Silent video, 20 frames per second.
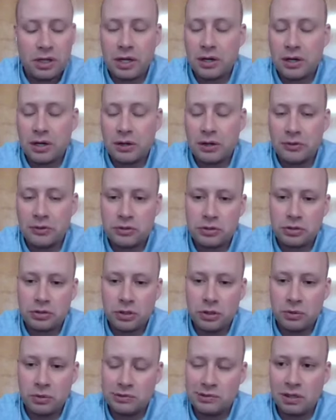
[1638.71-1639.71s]
lot on the
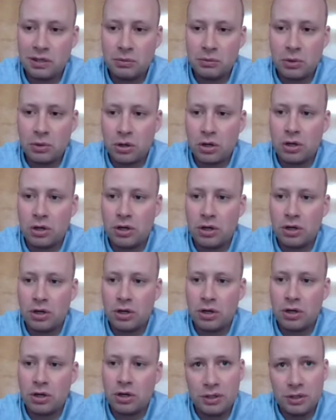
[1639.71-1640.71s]
show is that we're
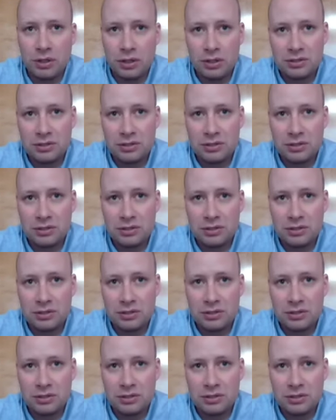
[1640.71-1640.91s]
all,